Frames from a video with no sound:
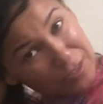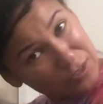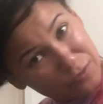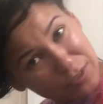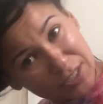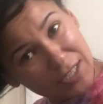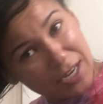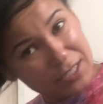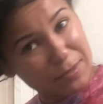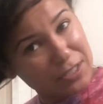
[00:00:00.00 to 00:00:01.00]
Just really good,
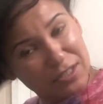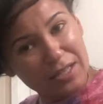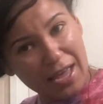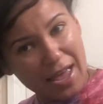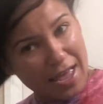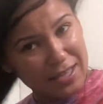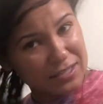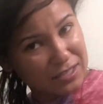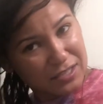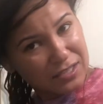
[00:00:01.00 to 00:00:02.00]
especially in the
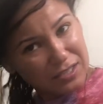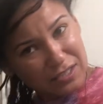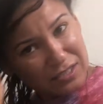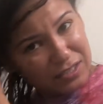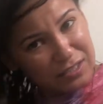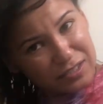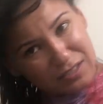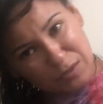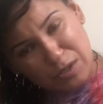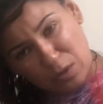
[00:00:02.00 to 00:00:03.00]
ends,
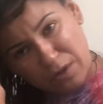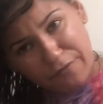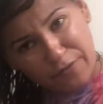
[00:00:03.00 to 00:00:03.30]
it's where you want to